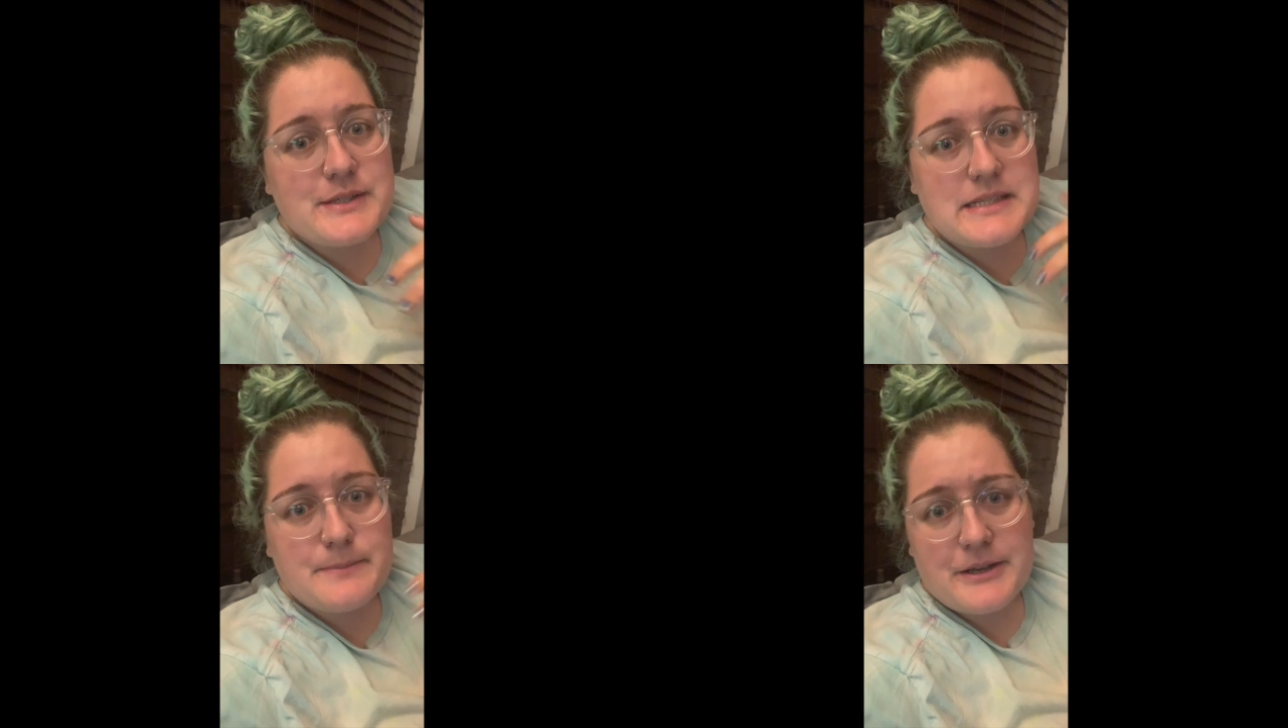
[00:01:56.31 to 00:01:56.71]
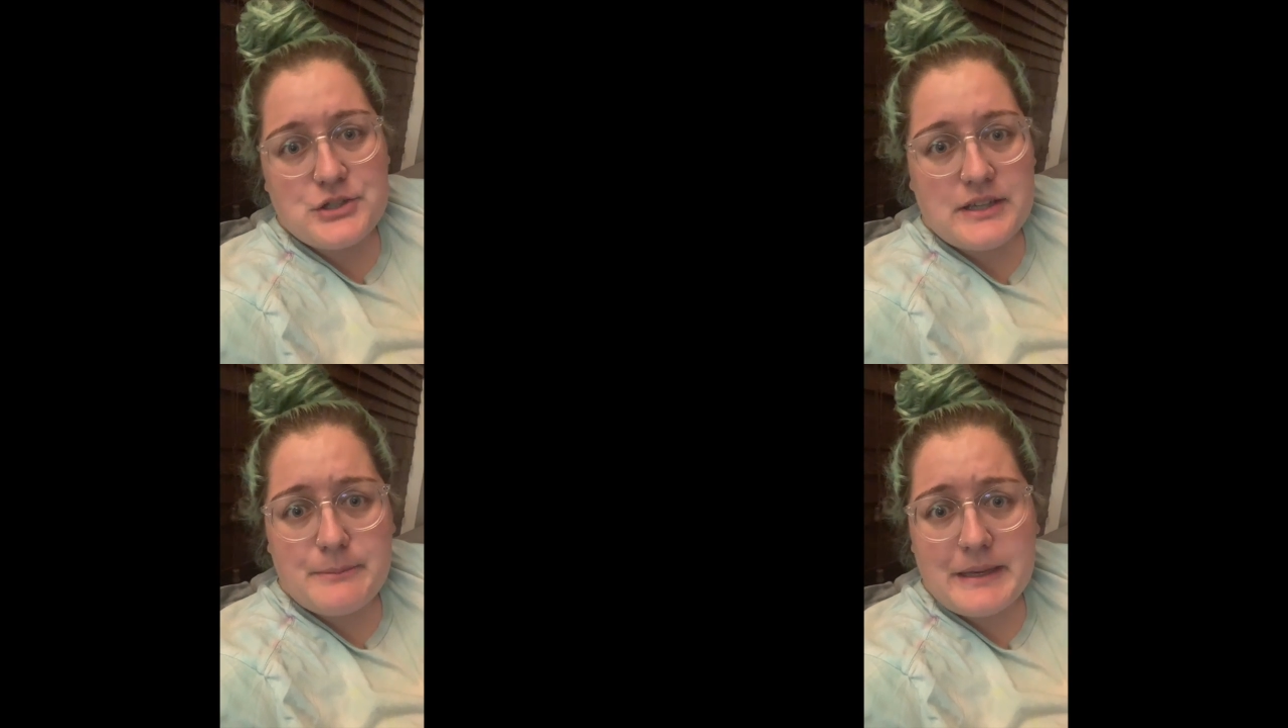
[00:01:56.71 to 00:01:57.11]

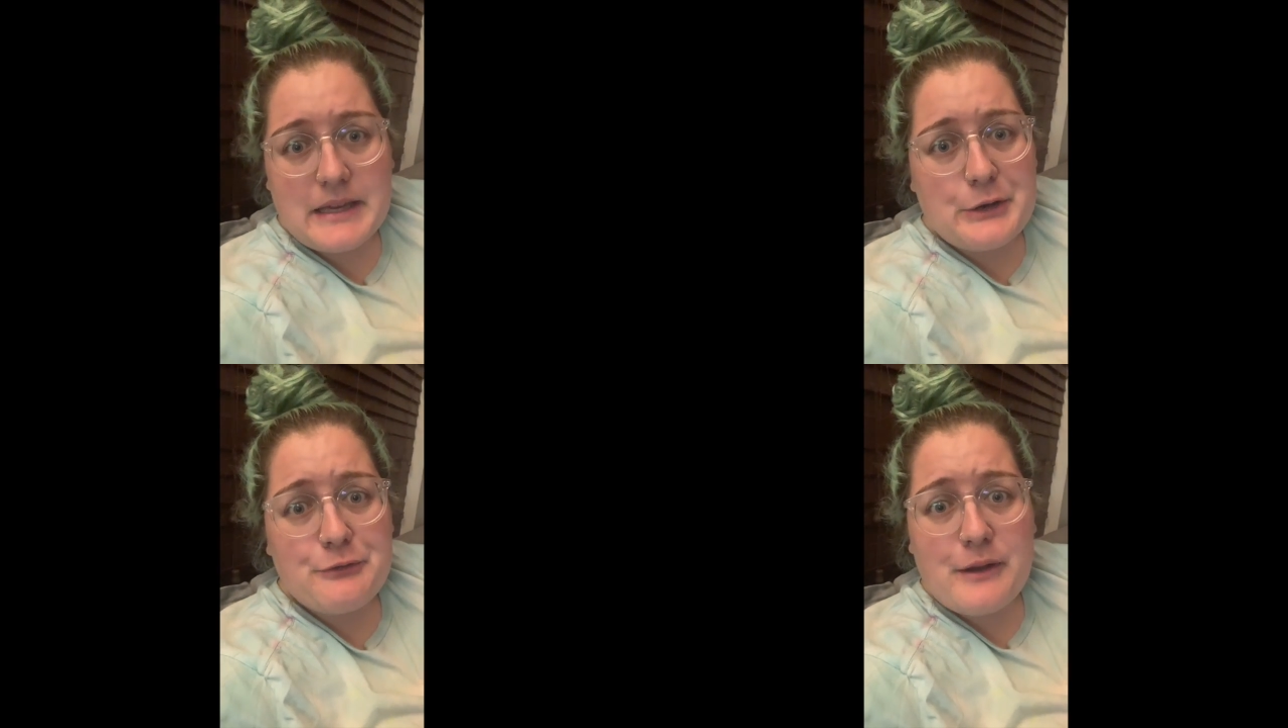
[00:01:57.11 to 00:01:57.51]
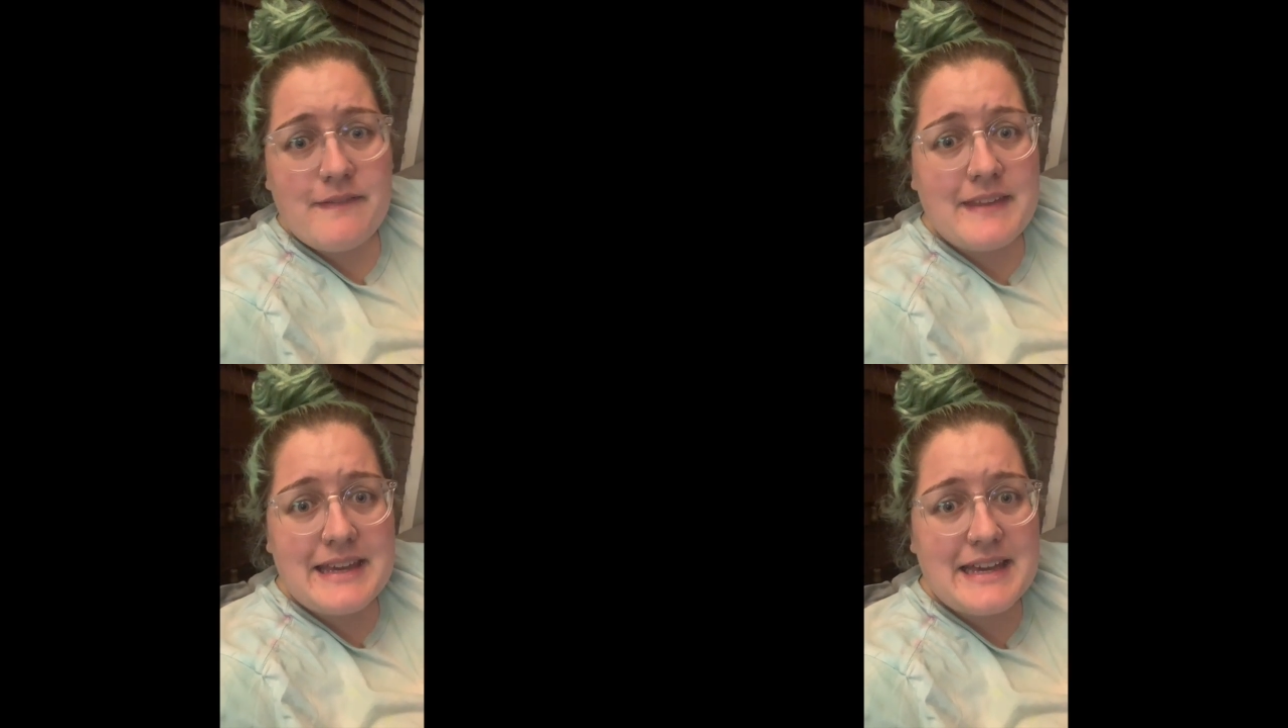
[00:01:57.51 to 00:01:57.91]
especially beginner
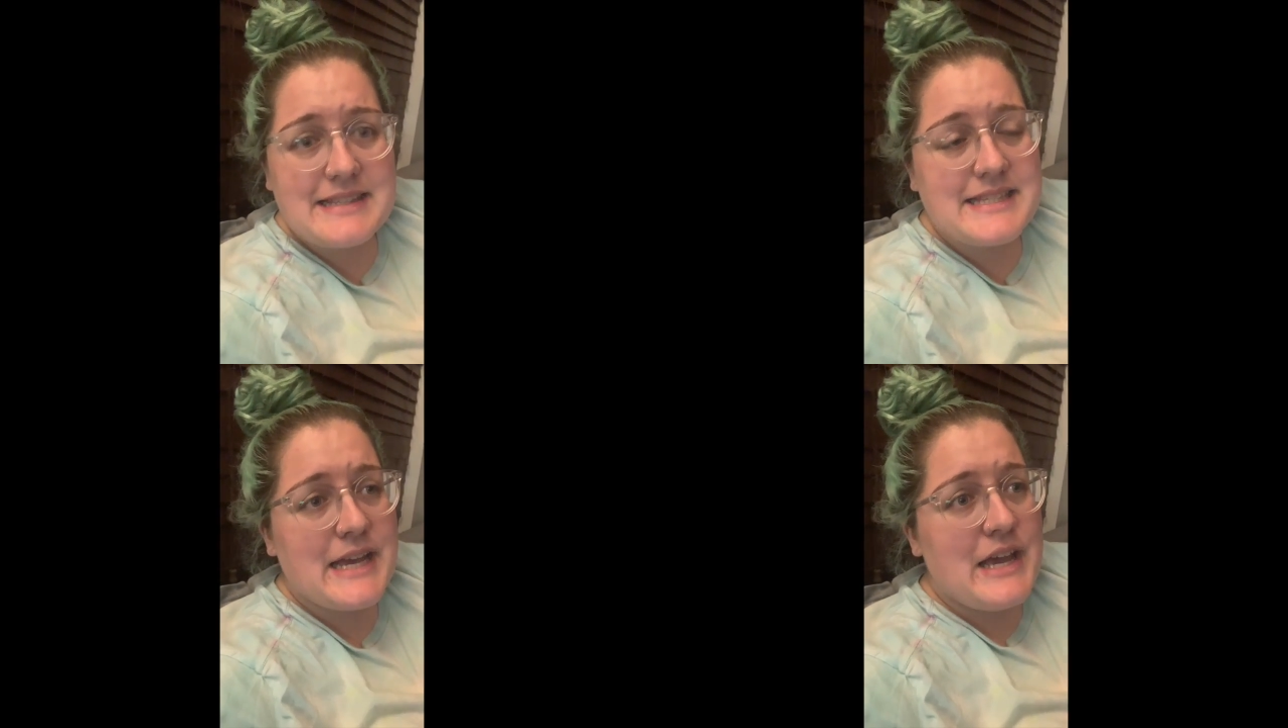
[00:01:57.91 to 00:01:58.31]
friendly kits